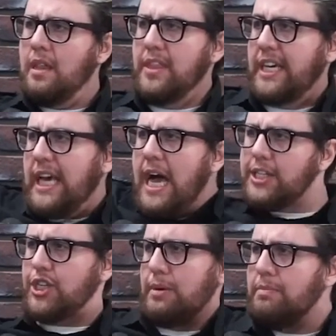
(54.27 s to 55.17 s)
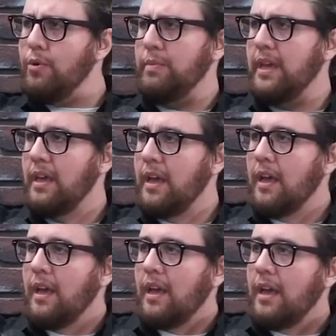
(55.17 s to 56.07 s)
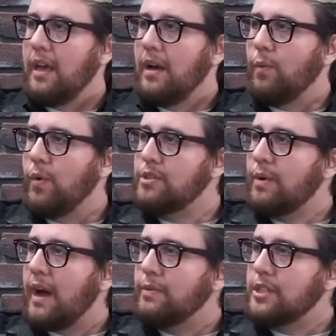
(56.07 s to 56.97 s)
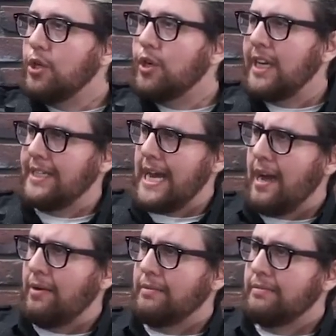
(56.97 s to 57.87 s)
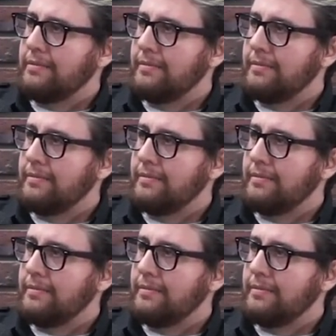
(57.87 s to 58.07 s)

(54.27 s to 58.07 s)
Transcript: Yeah, gotcha moment. They gotcha, honey was when I was looking down.